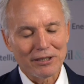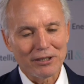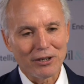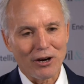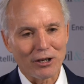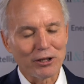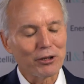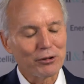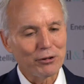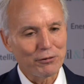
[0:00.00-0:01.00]
gone a
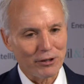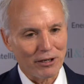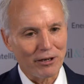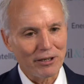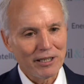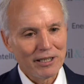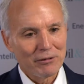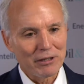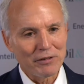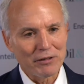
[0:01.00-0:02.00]
little too far.
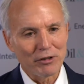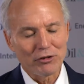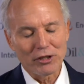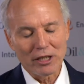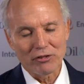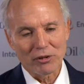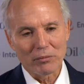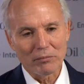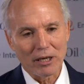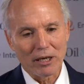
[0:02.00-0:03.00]
We've even seen
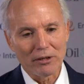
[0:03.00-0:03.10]
some